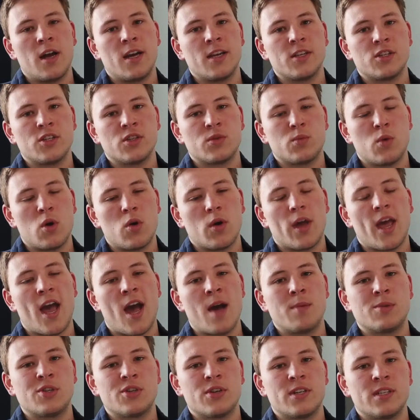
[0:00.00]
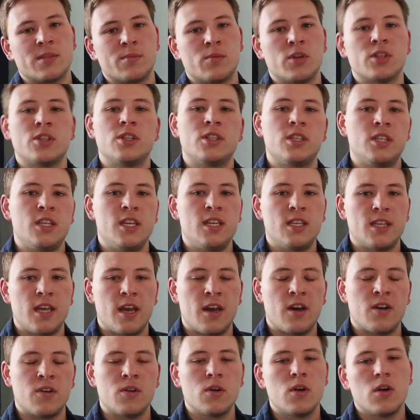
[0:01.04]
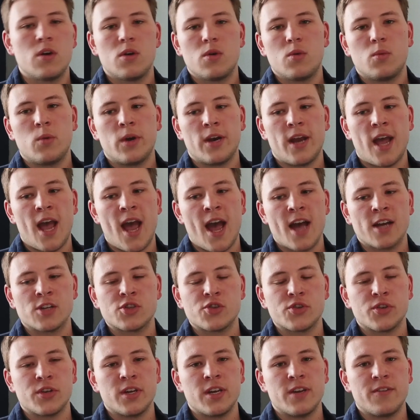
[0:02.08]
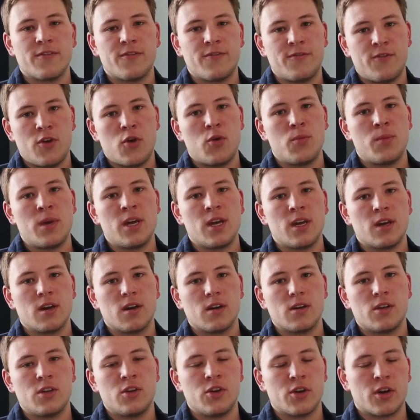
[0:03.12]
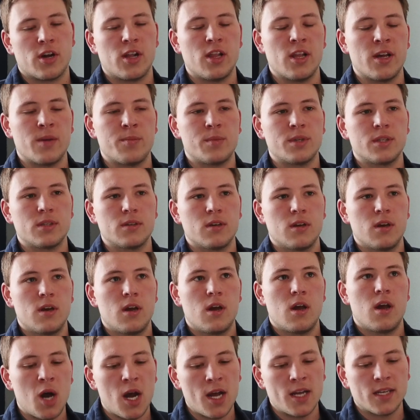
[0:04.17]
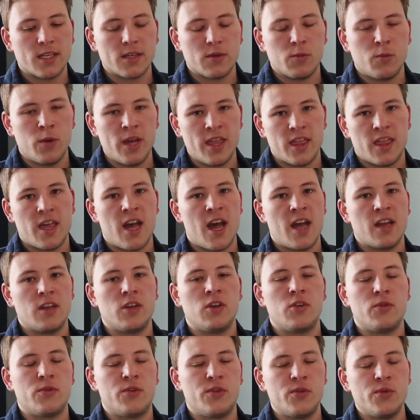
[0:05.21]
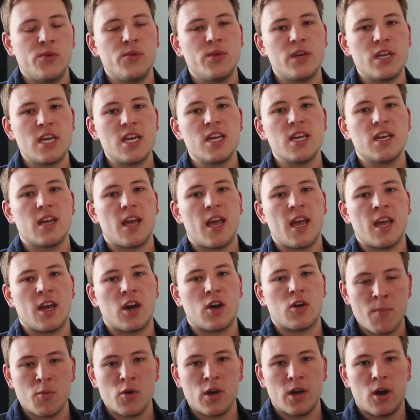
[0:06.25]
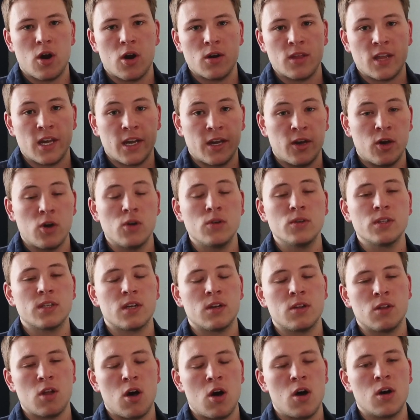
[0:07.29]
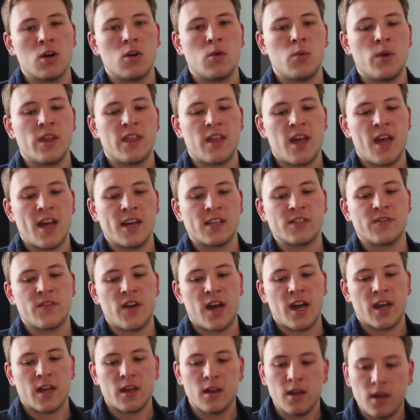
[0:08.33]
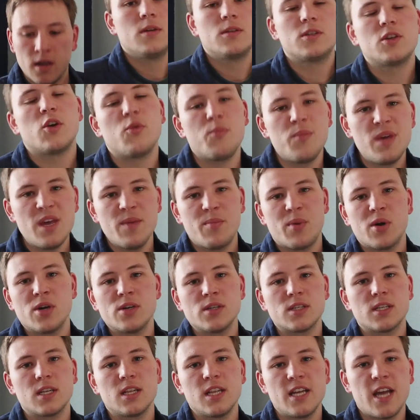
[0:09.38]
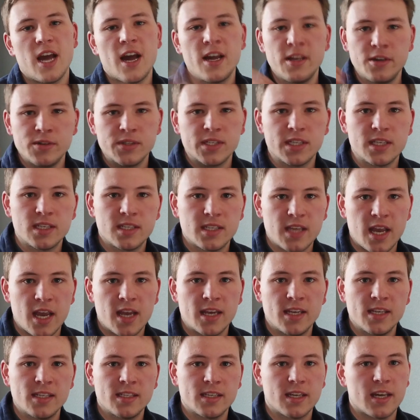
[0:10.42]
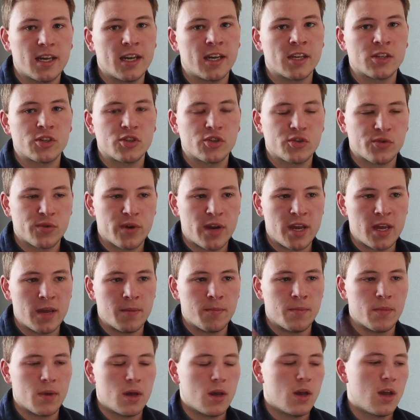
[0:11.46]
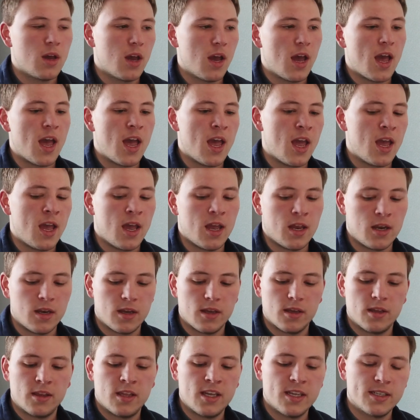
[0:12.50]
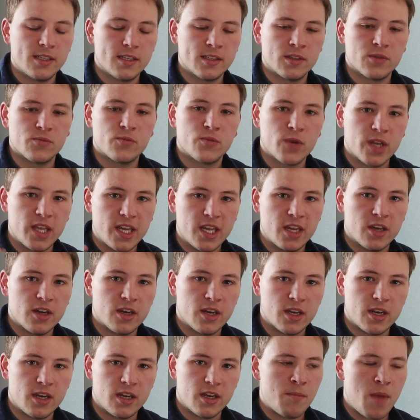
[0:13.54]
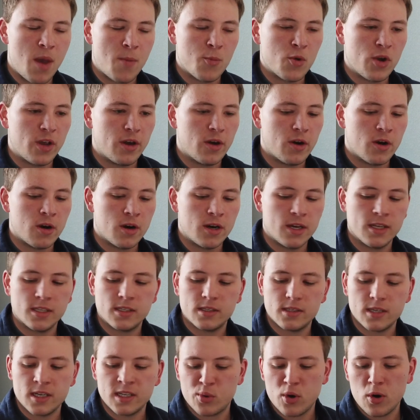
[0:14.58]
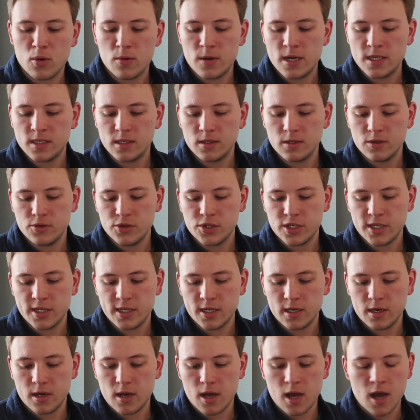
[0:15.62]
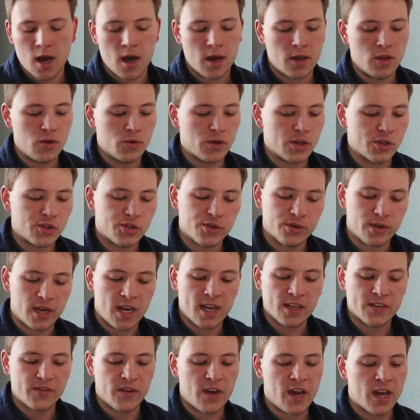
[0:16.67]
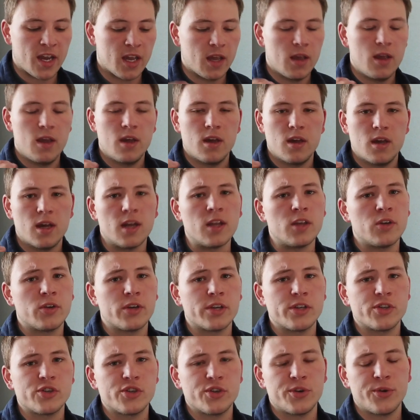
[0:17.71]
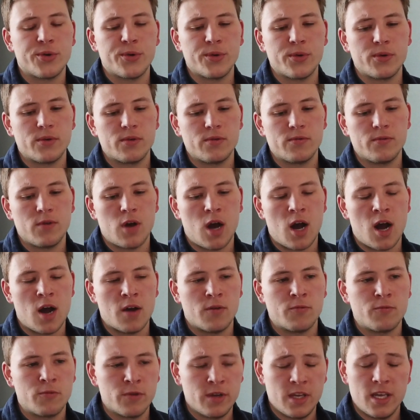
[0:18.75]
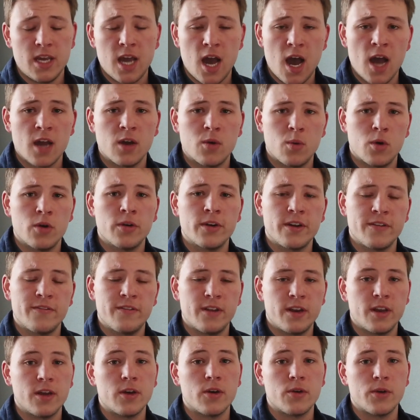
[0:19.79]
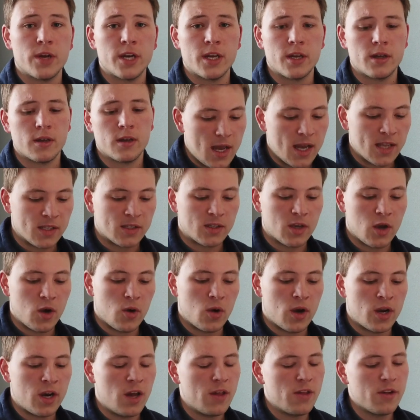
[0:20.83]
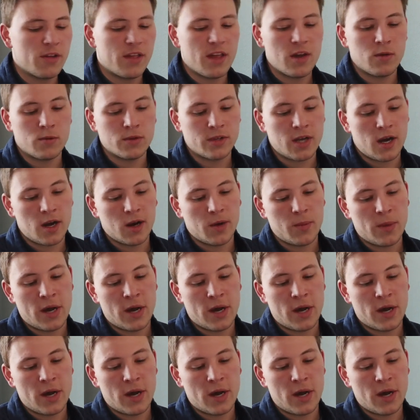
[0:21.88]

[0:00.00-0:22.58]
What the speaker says: and it just won't capture as much detail when actually filming your clips. But with that, you do need a memory card that goes along with exVAC. So me personally, I use the SanDisk Extreme, and this is a really good memory card. It's pro resolution. You can shoot an exVAC, and you can shoot really high quality video in it. And so another thing we'll talk